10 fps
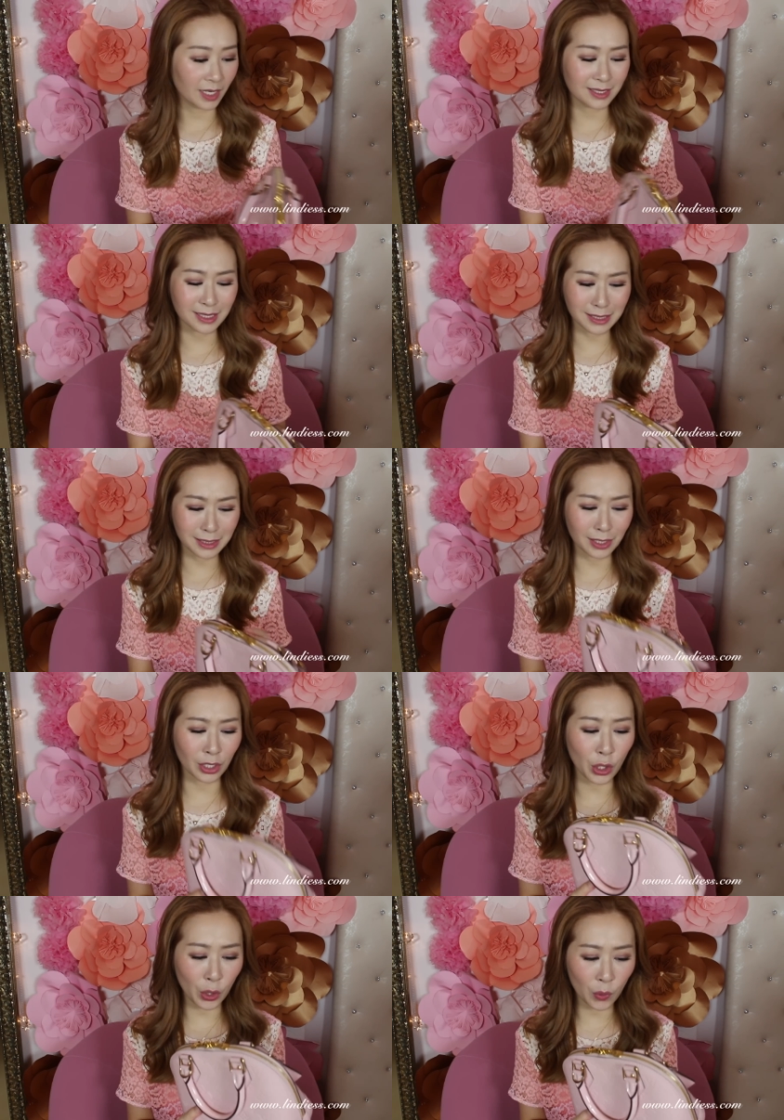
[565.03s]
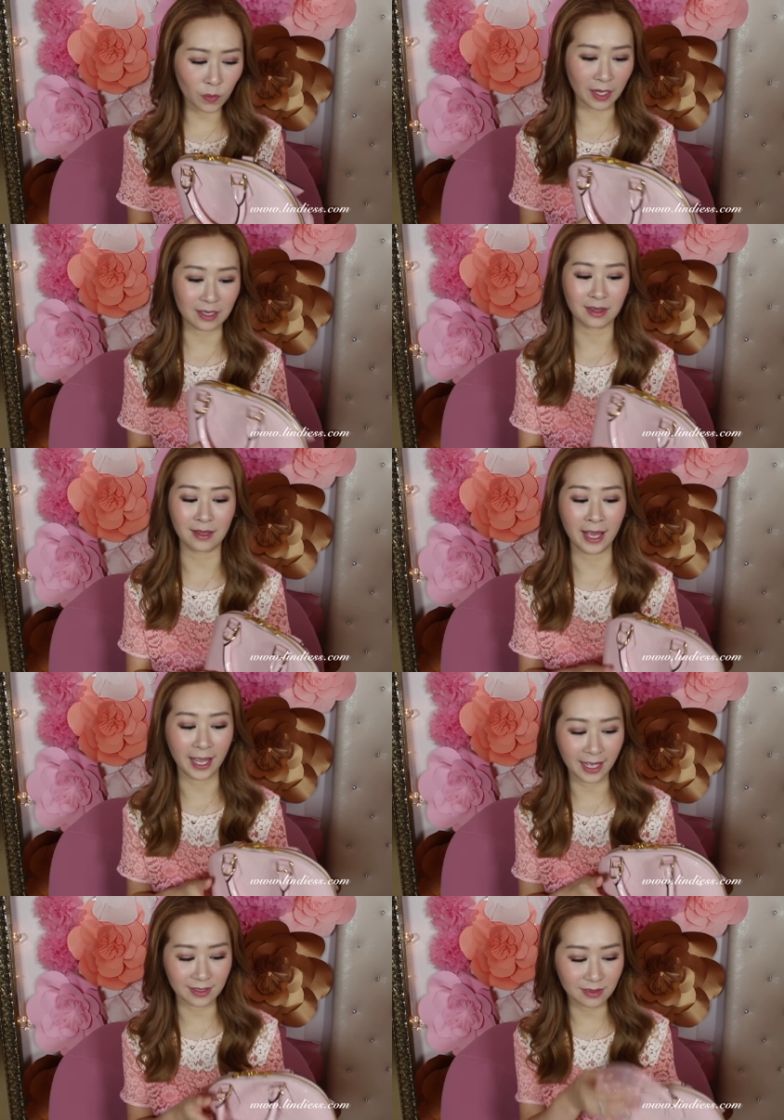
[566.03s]
I didn't know that the
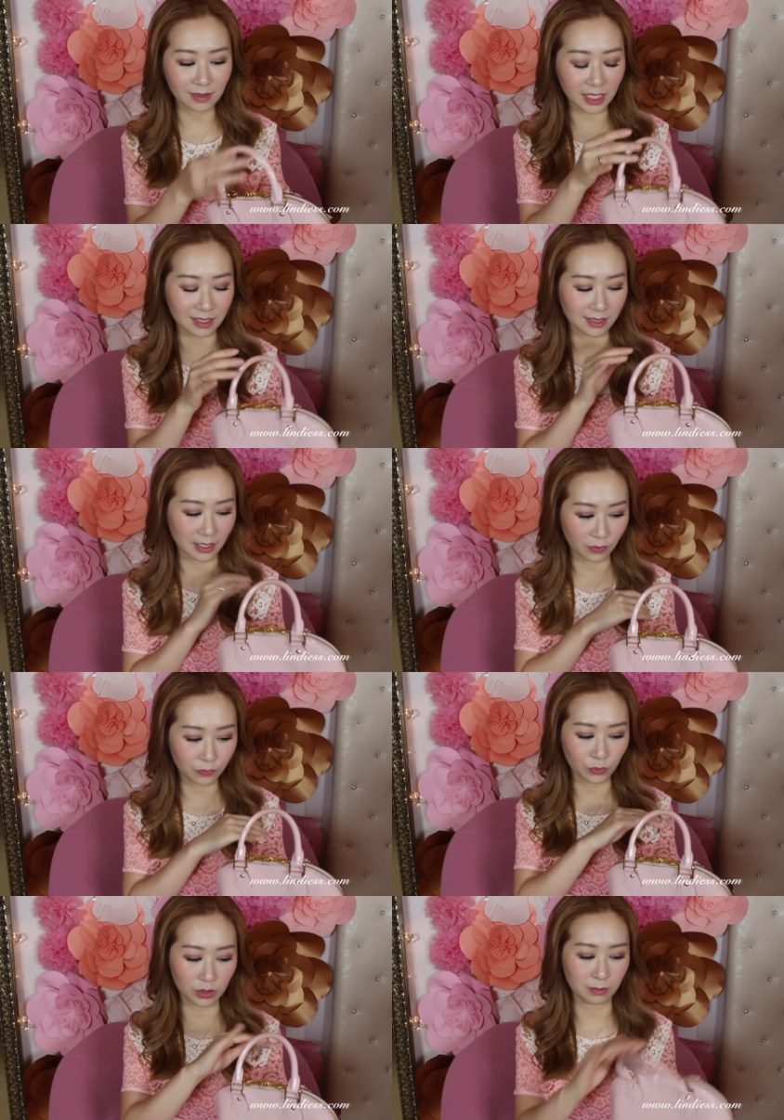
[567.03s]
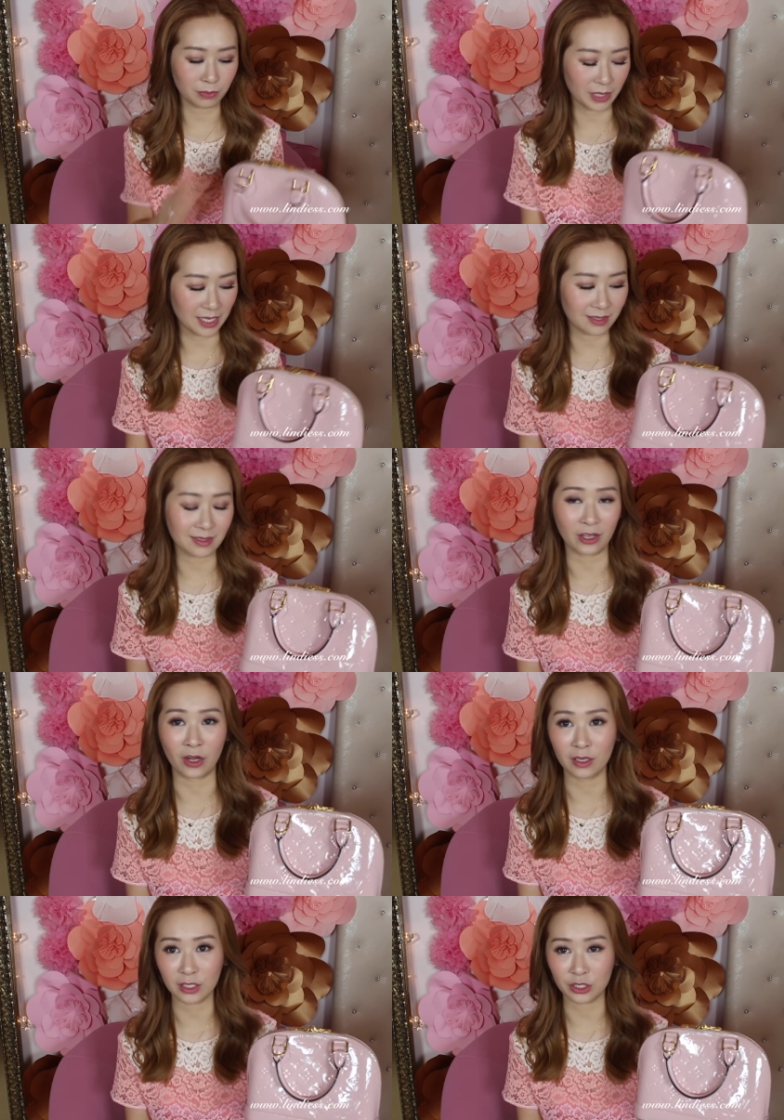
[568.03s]
handle itself would place a
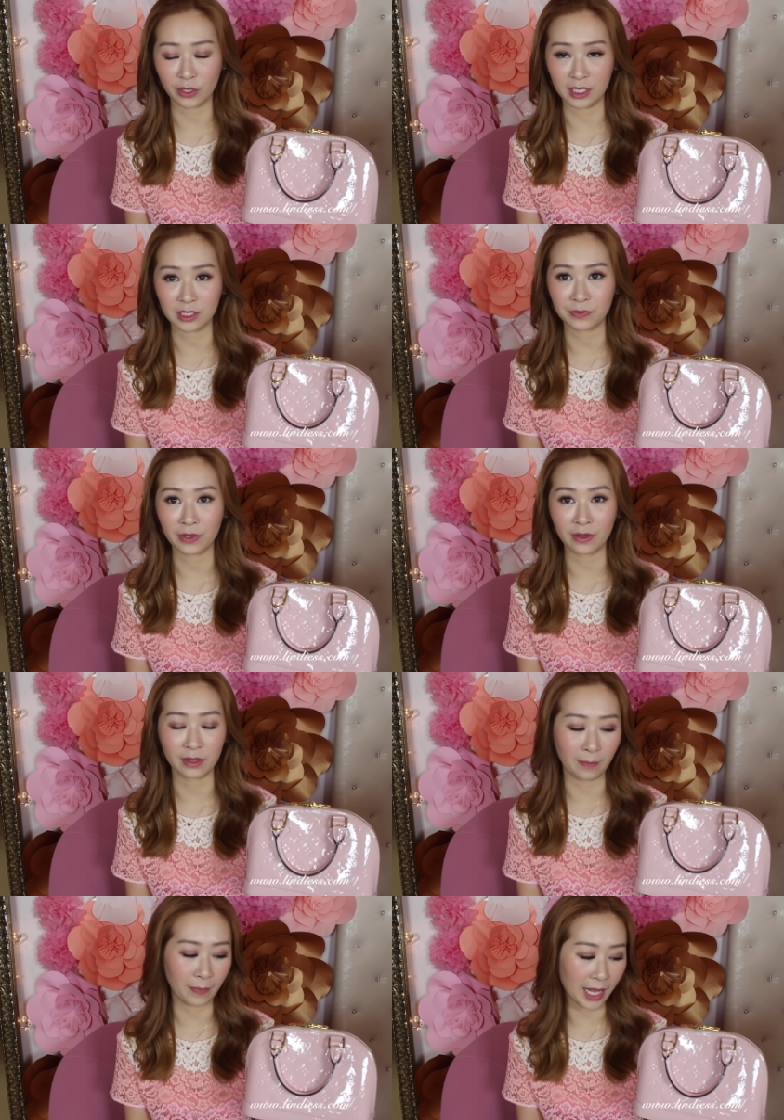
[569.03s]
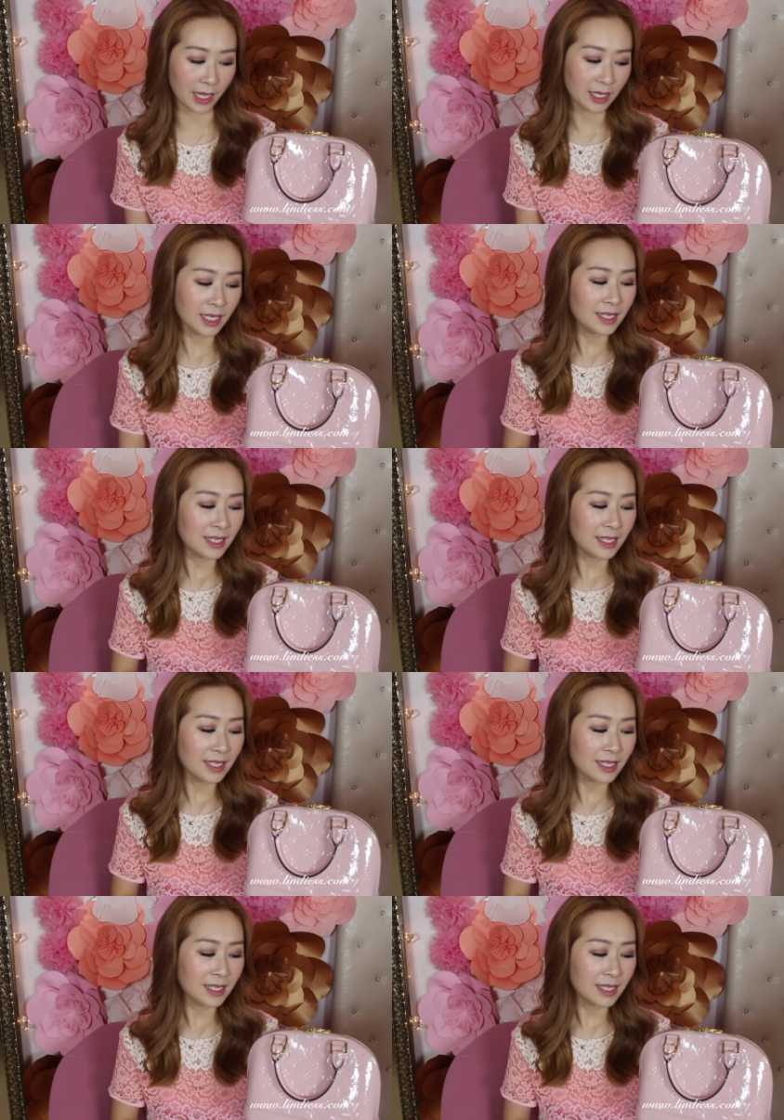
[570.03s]
color transfer on the bag.